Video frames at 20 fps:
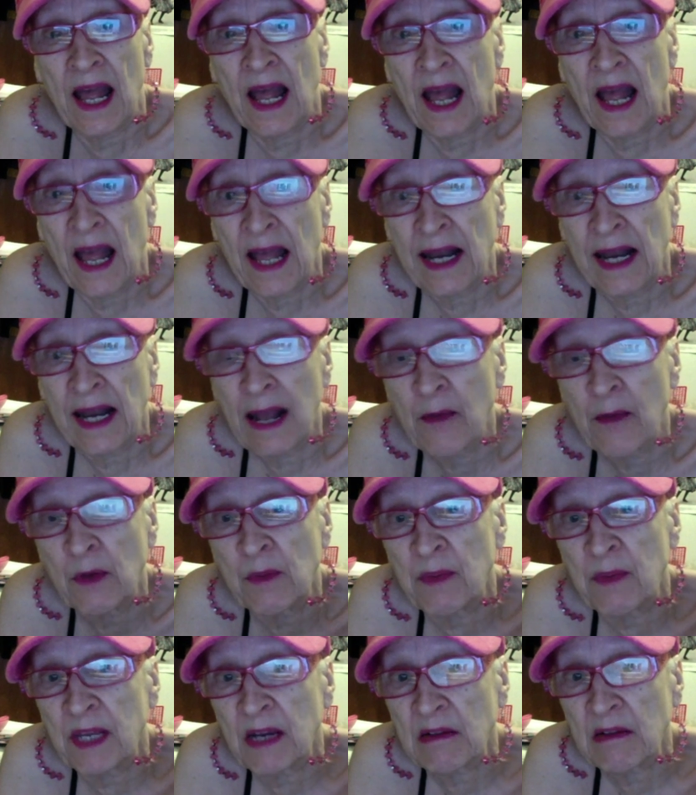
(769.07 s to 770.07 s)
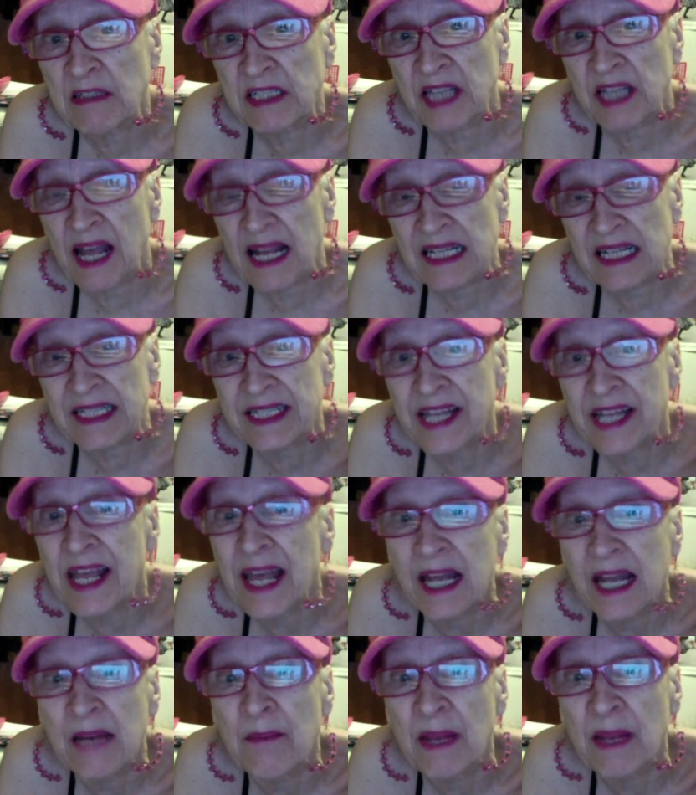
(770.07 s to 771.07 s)
and I would be outside
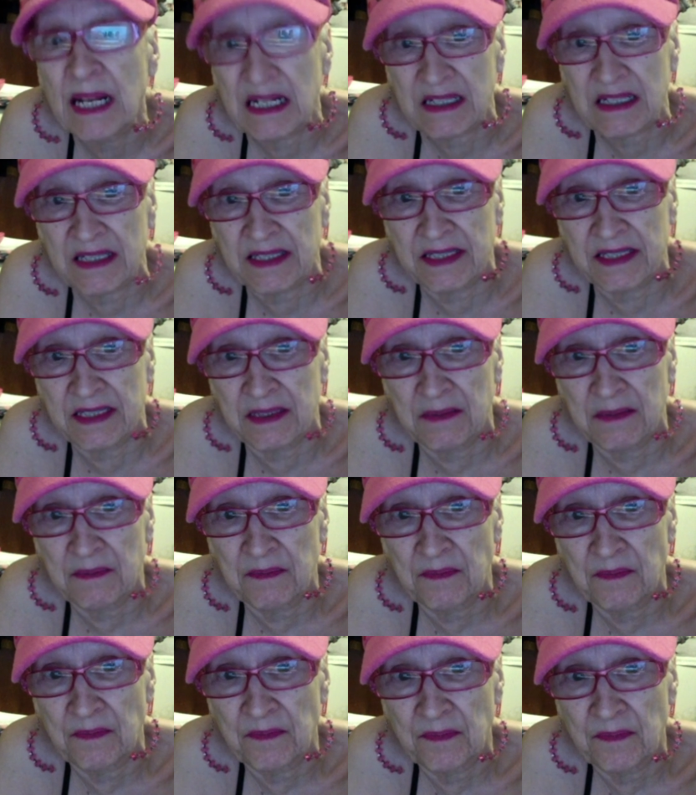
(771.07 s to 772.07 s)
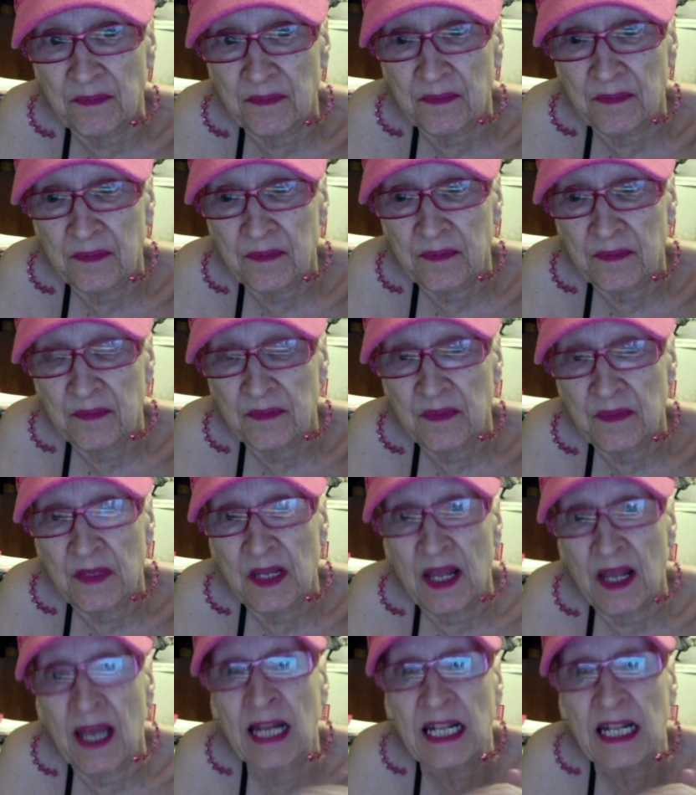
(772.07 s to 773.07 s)
10 minutes,
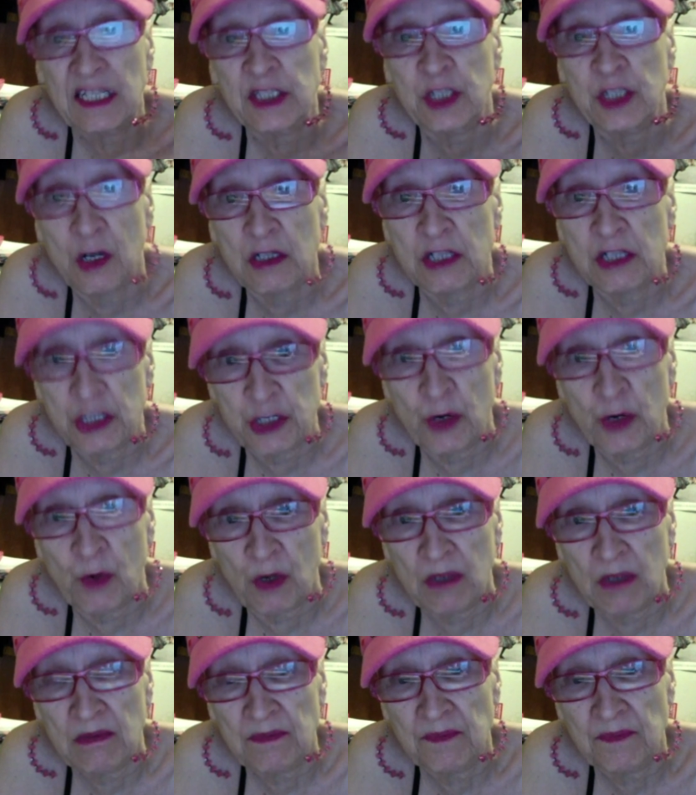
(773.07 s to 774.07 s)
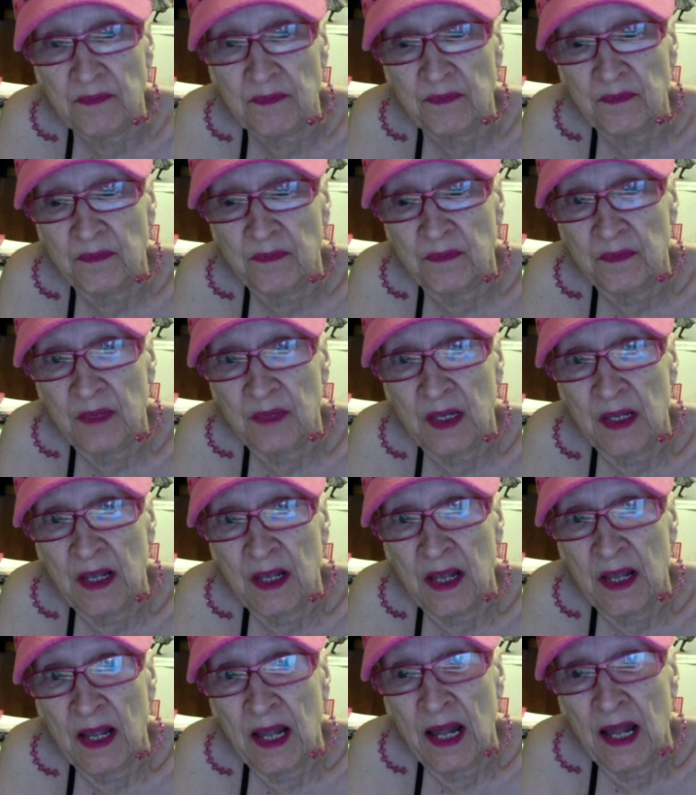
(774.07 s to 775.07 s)
and I'd start to choke.
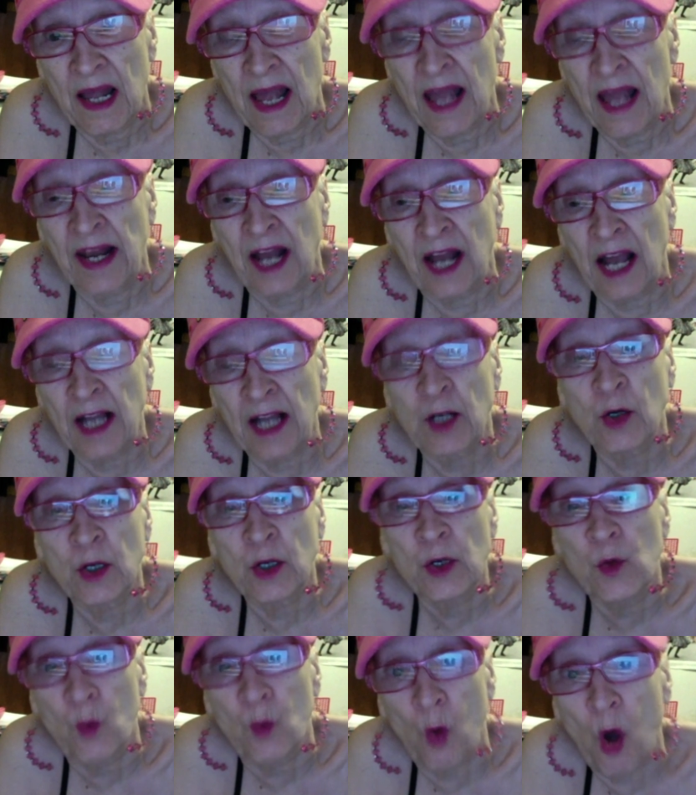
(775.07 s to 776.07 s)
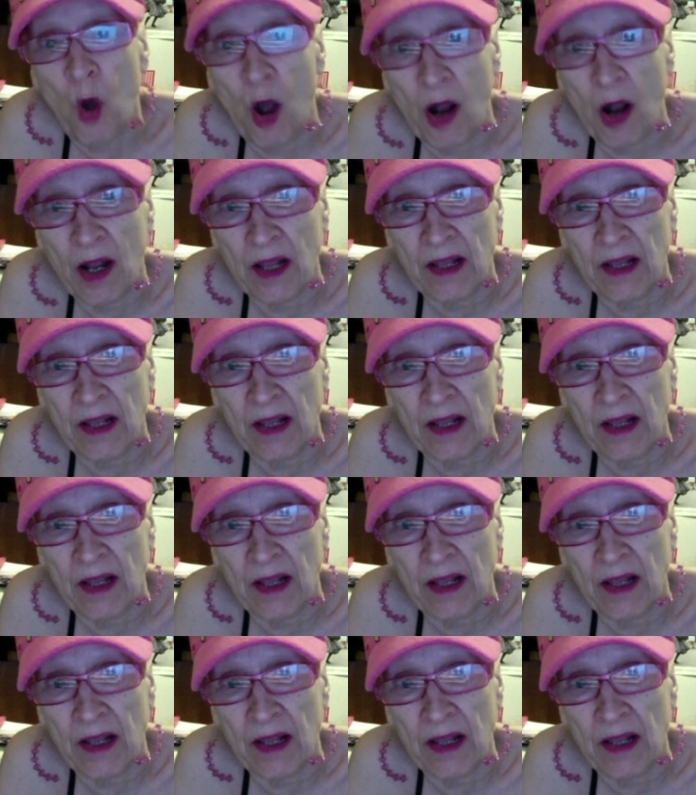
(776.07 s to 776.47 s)
And I couldn't walk